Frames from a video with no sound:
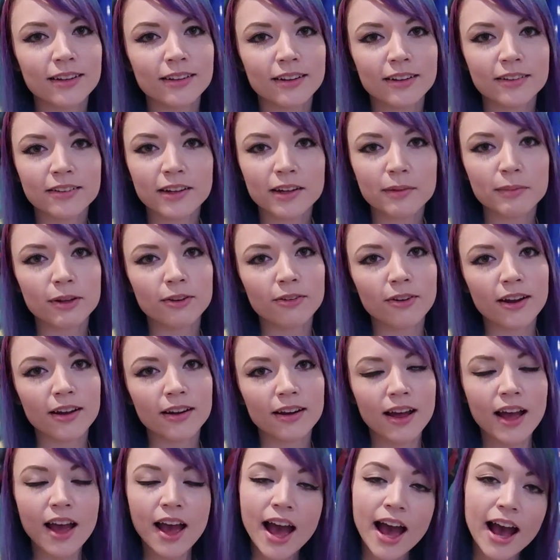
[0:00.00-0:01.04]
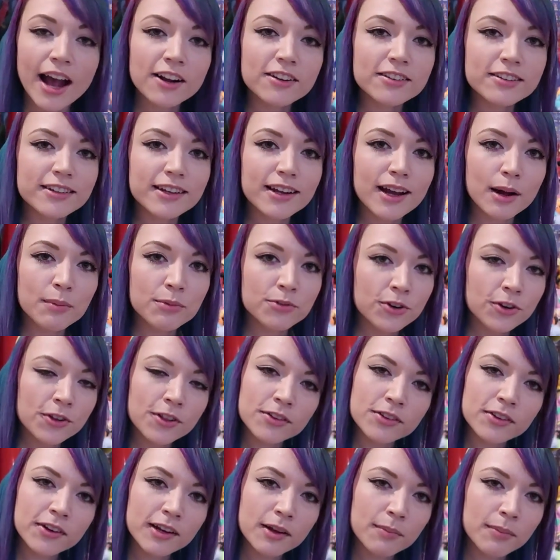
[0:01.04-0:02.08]
It's going to be great. Actually, I'm sure
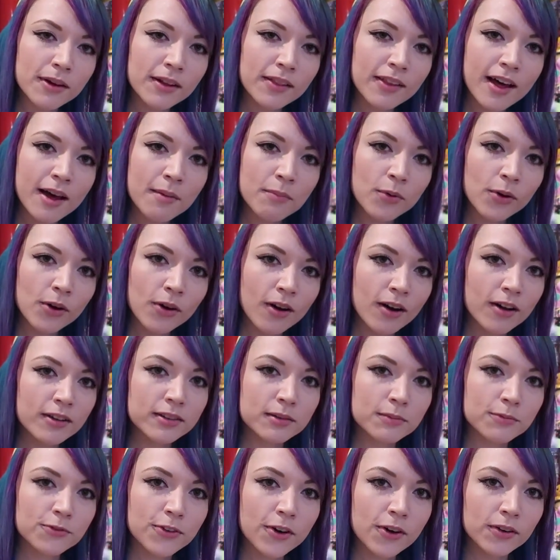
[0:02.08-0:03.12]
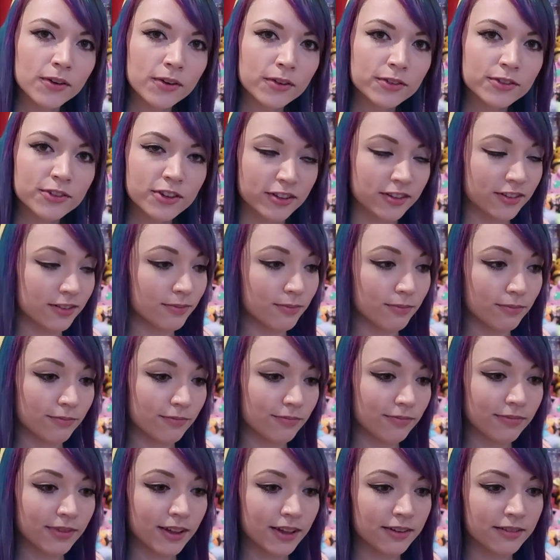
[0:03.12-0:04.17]
there's going to be a lot more awesome photos just
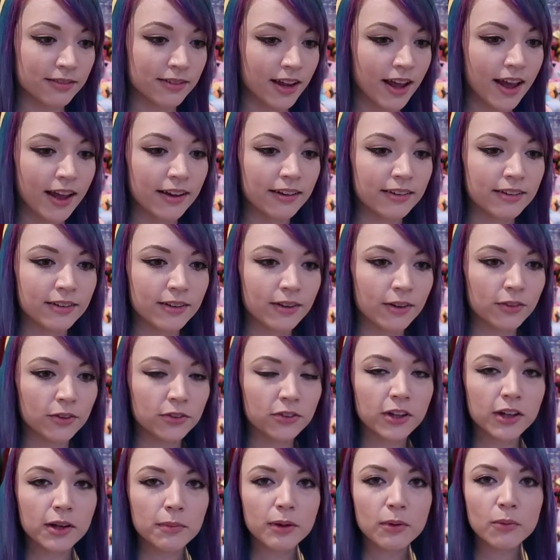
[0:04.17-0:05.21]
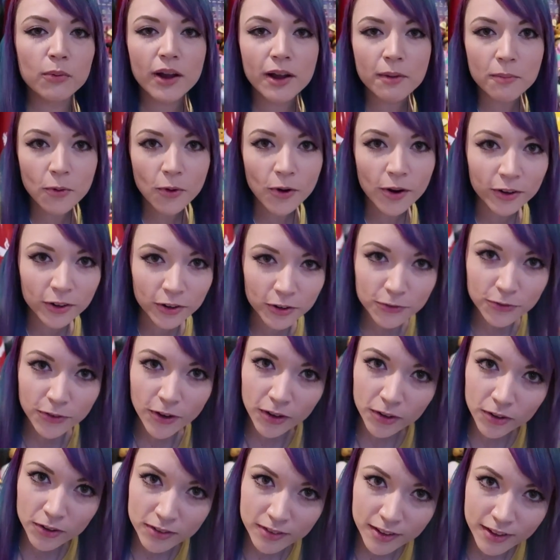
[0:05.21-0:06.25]
than 10. You know, there's going to be way more good
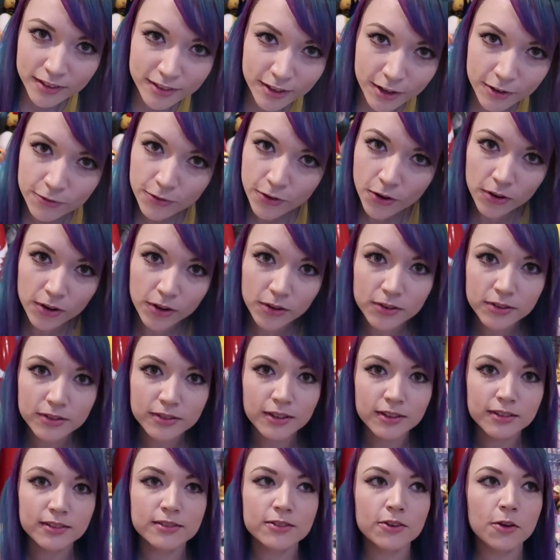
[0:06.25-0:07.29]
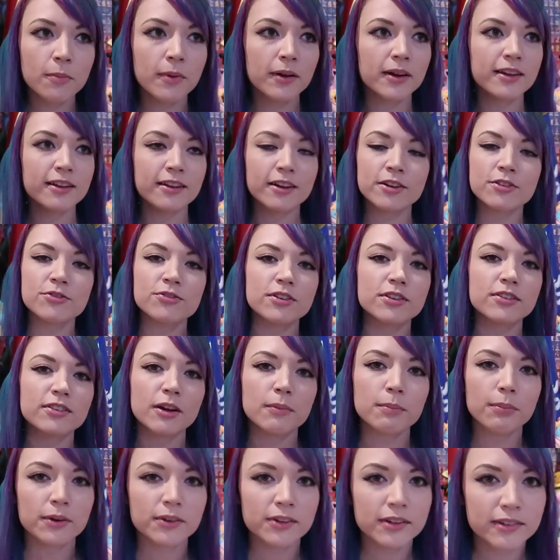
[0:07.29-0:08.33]
photos than 10 photos because so many countries
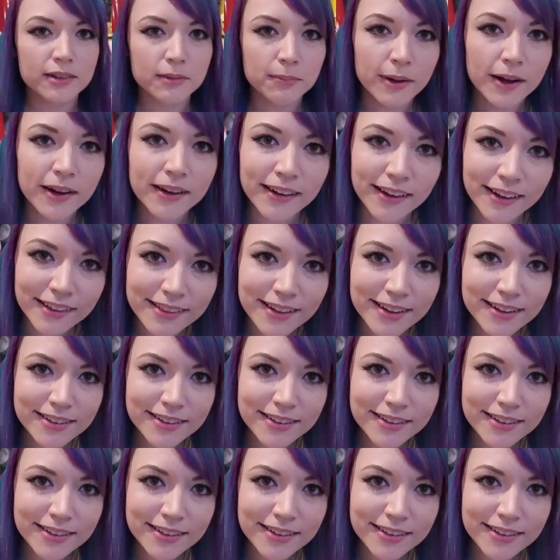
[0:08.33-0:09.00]
are participating in